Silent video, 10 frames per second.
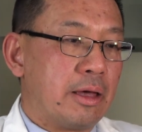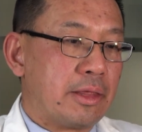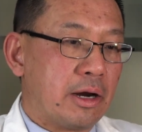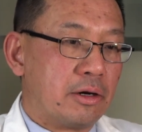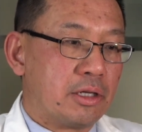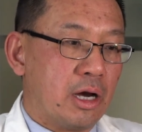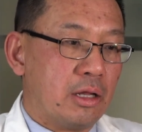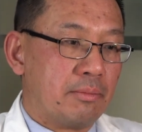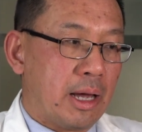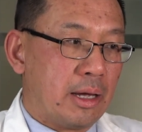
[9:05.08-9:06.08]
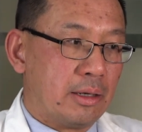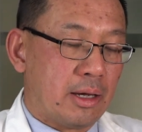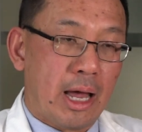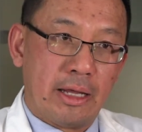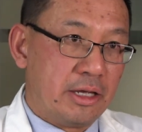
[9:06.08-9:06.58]
that are done by
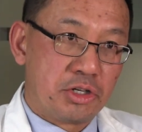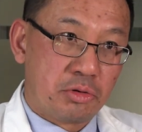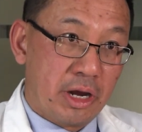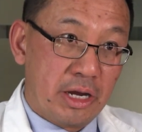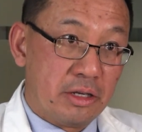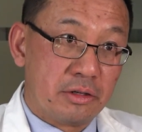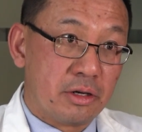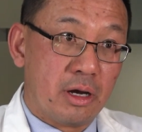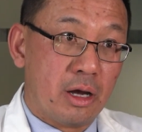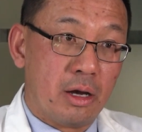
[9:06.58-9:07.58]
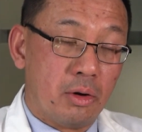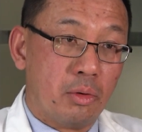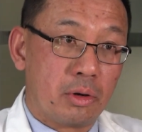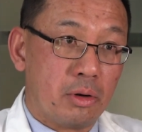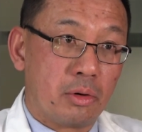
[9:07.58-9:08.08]
highly trained
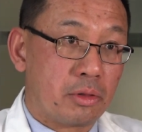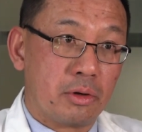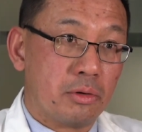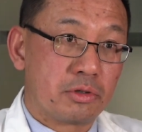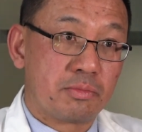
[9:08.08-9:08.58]
ortho,